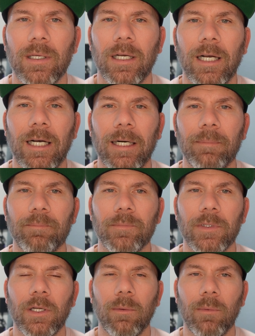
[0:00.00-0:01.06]

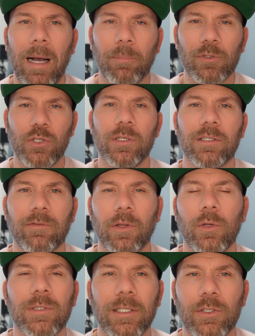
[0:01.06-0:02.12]
opportunities for
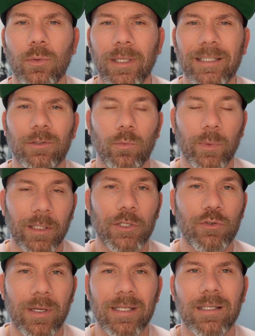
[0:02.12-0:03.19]
those that don't like to really
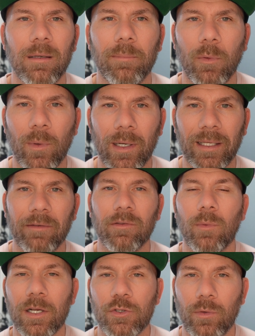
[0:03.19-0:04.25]
dress up but want to give the
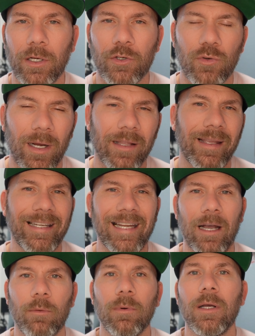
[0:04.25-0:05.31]
restaurant a try. They
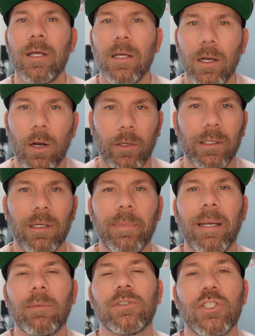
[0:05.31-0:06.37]
now are going to be
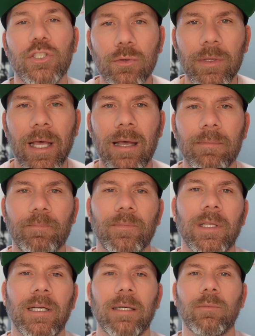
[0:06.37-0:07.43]
able to do that
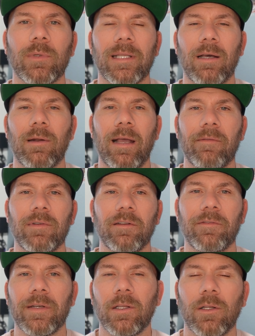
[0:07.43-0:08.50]
without having to
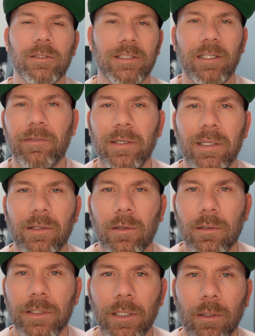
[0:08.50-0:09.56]
feel all stuffy in
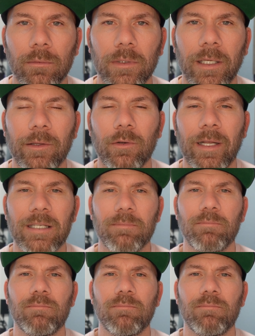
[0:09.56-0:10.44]
their, in their nice